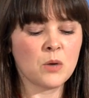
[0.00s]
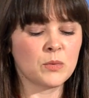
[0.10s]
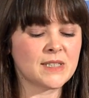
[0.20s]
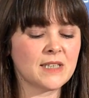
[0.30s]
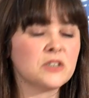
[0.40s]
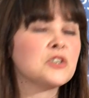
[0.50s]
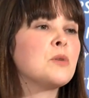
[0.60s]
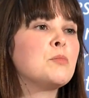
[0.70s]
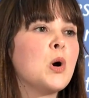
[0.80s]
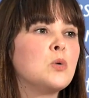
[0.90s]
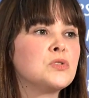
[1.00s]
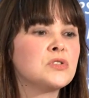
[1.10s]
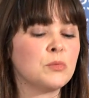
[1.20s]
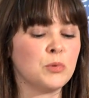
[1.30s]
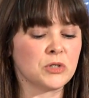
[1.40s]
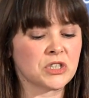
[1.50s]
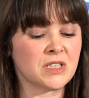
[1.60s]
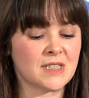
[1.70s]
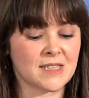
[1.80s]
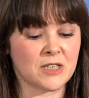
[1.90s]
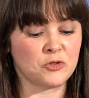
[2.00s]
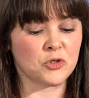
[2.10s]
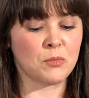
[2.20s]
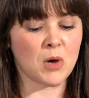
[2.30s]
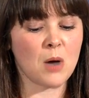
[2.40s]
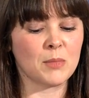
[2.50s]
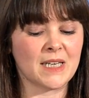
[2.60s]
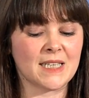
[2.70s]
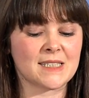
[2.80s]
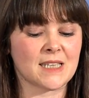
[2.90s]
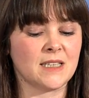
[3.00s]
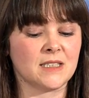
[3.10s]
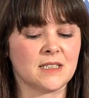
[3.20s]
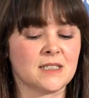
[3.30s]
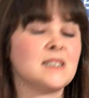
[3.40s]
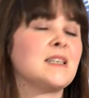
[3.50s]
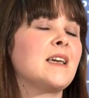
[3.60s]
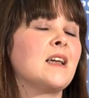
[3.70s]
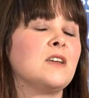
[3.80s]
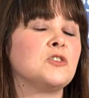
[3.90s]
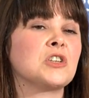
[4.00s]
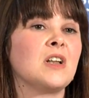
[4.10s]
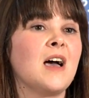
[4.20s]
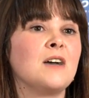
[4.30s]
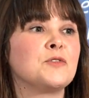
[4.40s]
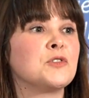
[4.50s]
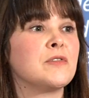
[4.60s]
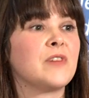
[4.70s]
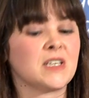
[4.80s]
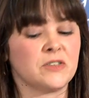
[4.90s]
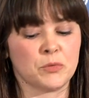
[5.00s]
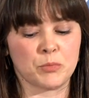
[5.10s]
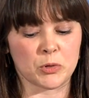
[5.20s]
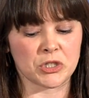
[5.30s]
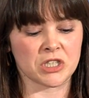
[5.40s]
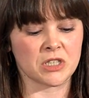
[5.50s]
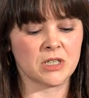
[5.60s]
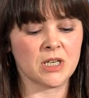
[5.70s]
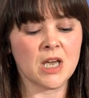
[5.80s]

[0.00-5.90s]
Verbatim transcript: We see the term post abortion syndrome commonly cited as a psychological after effect of abortion.